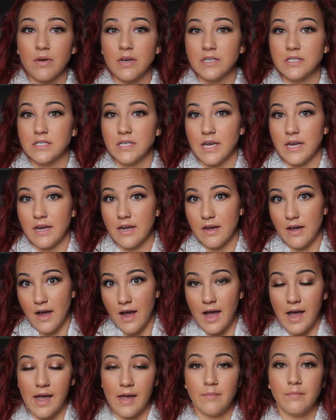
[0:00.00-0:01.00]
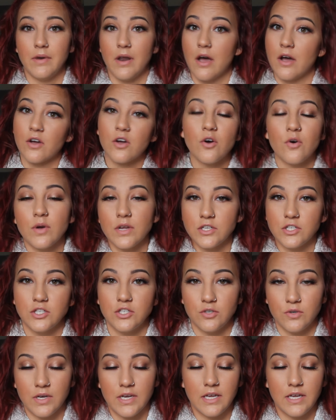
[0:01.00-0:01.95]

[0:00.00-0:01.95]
because like I'm not going to do it.